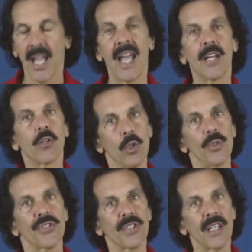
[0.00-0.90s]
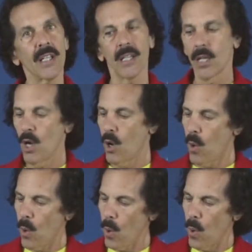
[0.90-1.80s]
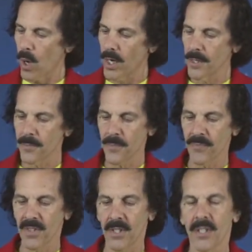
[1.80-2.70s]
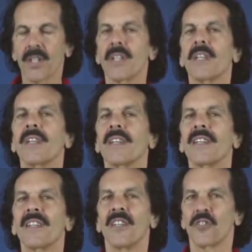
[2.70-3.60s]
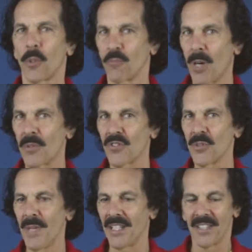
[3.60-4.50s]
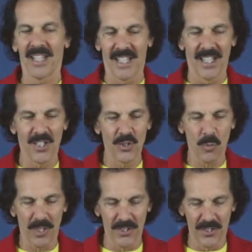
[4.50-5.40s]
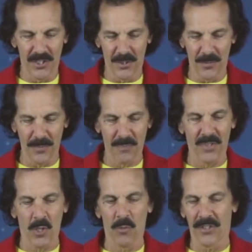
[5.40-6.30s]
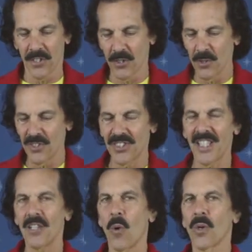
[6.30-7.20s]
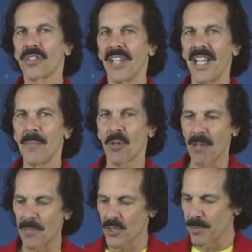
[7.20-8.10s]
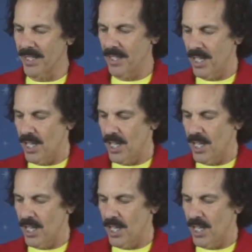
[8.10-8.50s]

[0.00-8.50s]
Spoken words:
a glue stick, or some rubber cement. Here's what you do. With your glue stick or tape or rubber cement,